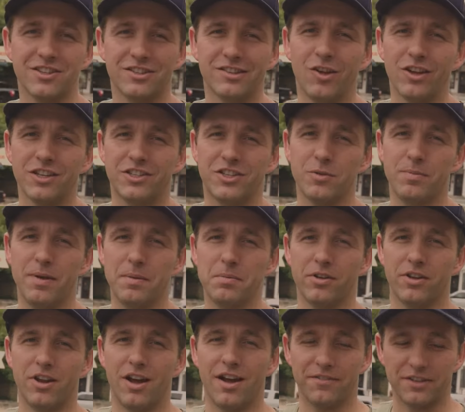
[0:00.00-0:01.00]
there's only two
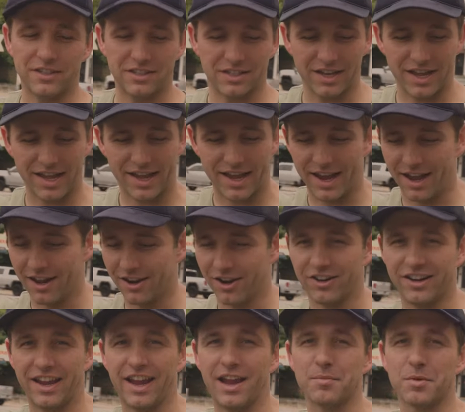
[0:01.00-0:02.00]
people in office today, I had
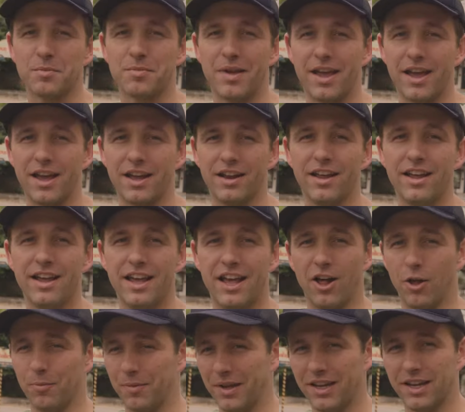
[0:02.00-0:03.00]
our cameraman
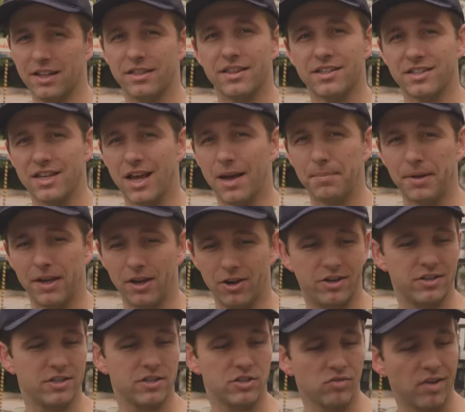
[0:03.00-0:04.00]
help me get this up here
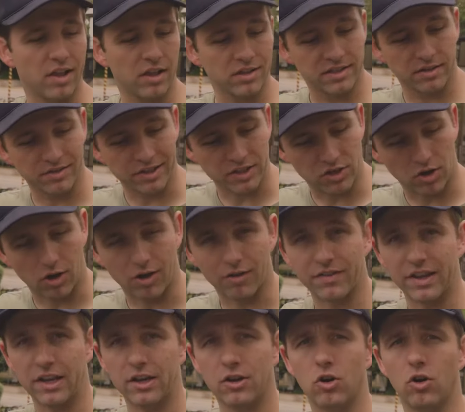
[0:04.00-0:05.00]
because it's a relatively tall
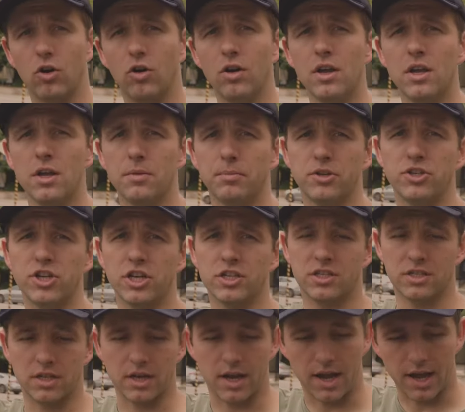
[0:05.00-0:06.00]
vehicle. But
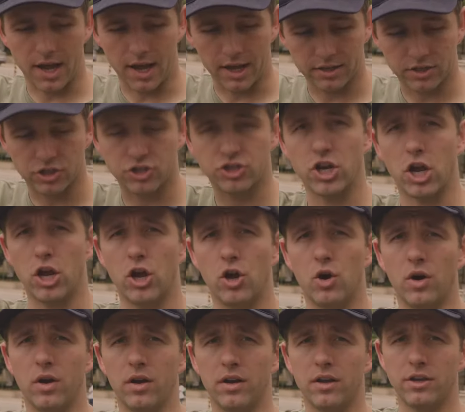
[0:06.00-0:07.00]
just uh, to
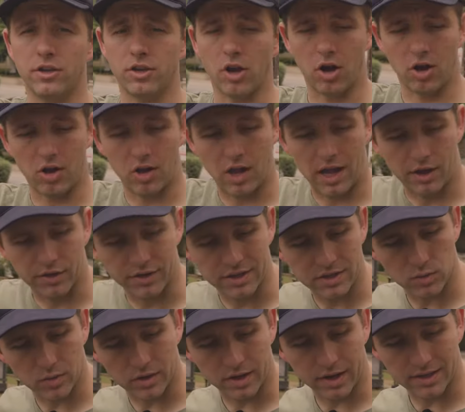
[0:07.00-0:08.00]
show y'all how
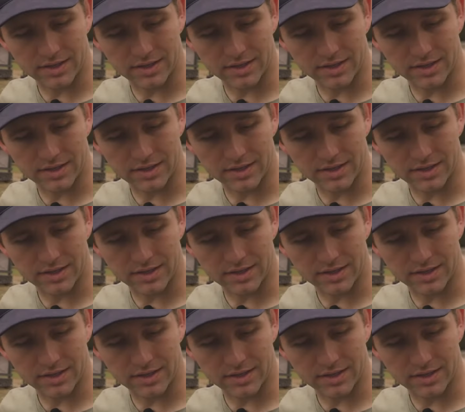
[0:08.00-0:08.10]
this would